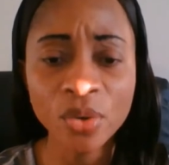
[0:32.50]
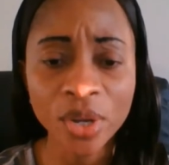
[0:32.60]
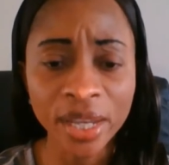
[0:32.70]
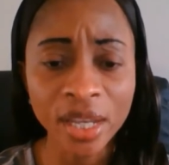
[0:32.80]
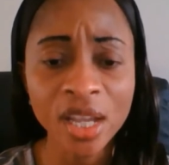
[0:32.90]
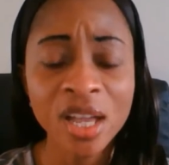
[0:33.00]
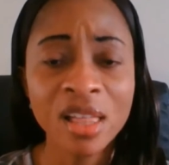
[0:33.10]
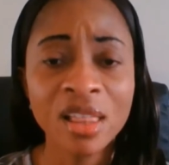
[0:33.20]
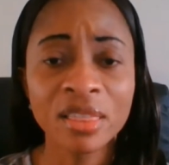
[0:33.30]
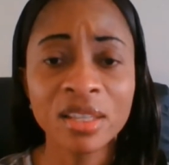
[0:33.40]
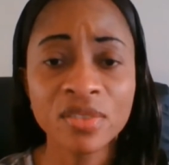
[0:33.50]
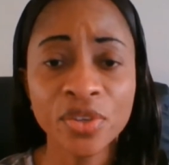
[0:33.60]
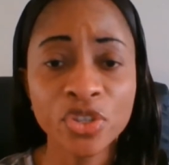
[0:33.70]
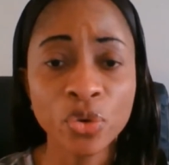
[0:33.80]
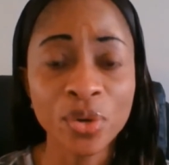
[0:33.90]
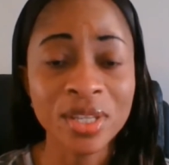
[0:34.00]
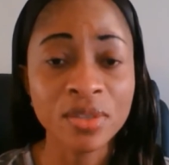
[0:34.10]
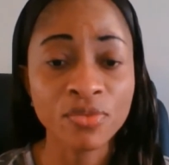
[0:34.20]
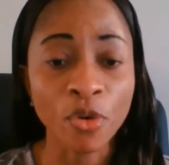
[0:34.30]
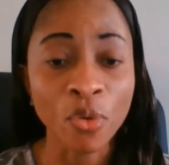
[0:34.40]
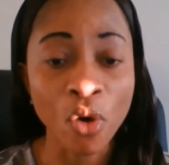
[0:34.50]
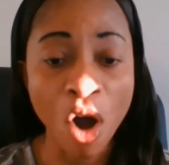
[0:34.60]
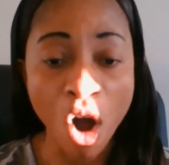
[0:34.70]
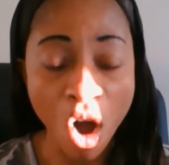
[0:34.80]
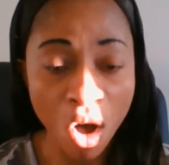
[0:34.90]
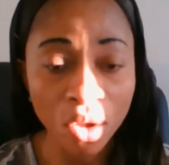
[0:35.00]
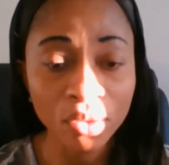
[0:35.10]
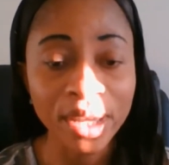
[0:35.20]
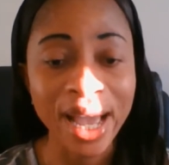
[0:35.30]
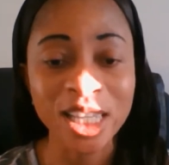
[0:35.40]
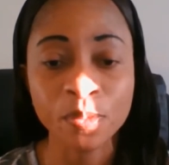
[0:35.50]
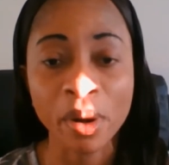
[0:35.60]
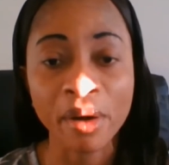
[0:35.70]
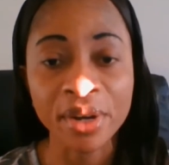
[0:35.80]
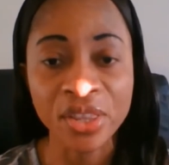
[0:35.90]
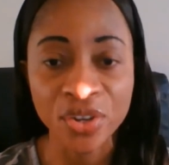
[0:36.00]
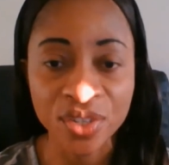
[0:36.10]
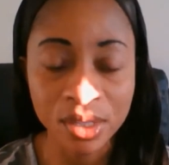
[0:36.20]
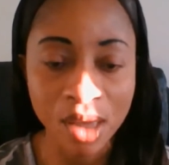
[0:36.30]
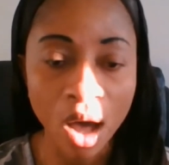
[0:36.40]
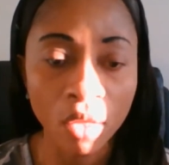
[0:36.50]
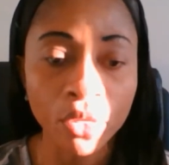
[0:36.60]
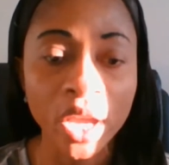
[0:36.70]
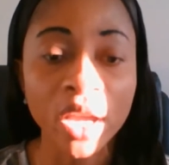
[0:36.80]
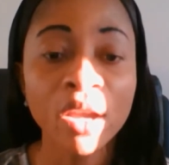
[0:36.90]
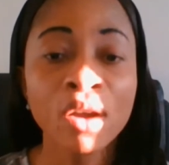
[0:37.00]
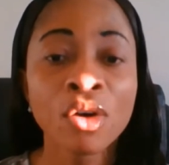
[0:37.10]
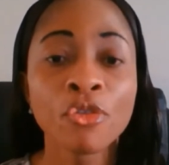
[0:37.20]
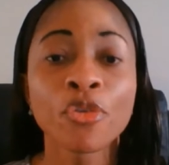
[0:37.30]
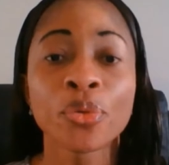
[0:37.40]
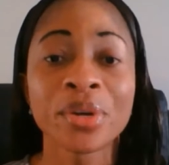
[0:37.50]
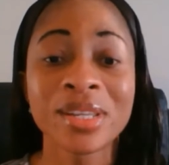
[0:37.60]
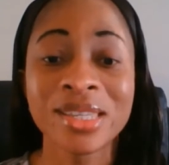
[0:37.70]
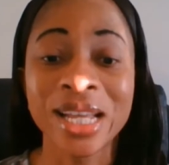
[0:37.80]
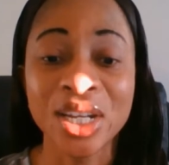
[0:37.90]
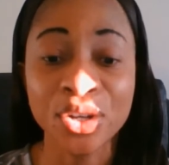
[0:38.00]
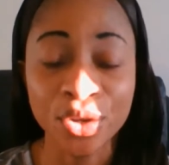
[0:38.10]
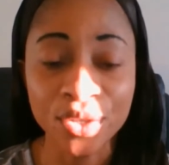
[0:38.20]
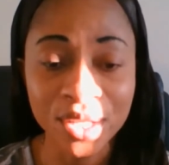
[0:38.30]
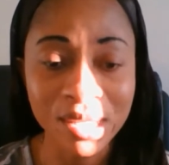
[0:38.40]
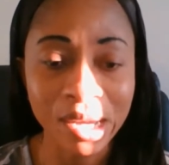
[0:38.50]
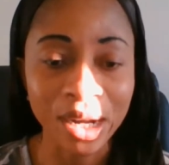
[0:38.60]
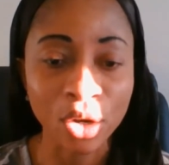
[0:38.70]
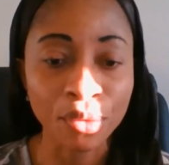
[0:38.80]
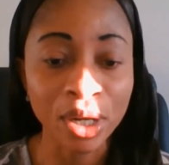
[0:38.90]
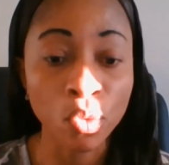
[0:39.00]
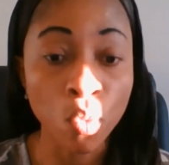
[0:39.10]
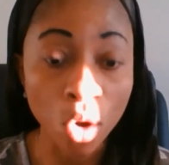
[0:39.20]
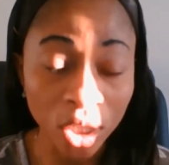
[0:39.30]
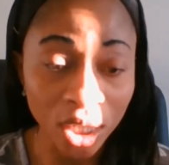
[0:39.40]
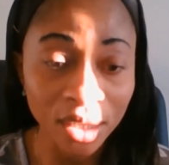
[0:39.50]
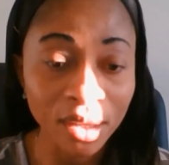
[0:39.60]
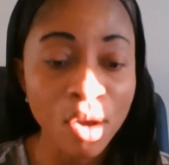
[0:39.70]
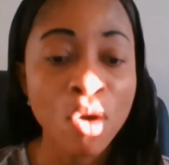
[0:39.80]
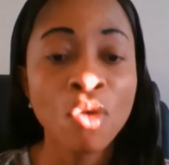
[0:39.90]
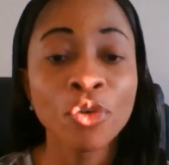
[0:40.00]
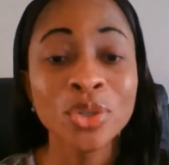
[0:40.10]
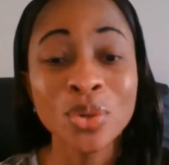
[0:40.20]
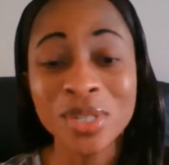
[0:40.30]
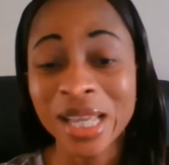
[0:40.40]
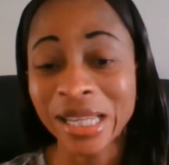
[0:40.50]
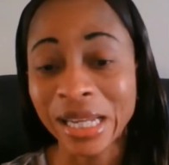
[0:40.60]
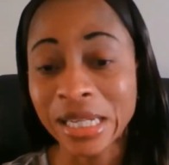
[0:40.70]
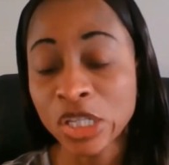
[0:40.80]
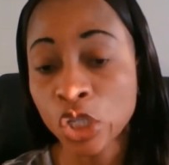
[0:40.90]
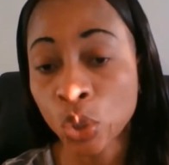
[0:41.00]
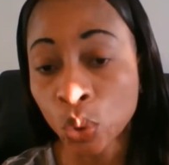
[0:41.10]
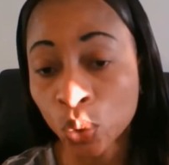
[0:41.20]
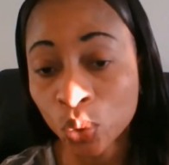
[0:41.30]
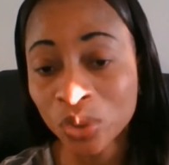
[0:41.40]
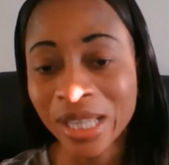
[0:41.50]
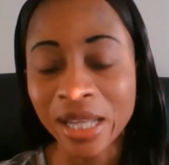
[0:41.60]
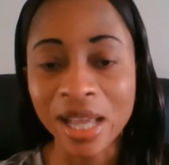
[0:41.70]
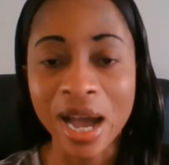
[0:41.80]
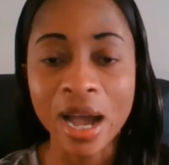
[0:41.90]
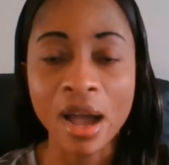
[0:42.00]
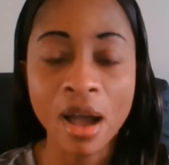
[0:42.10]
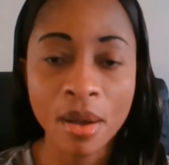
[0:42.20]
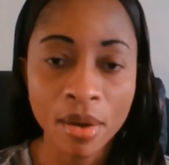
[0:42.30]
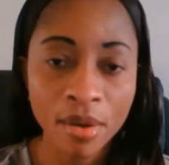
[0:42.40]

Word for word: Okay, this video is for all the aspiring nurses out there, for registered nurses that are currently working, for those that are in school that are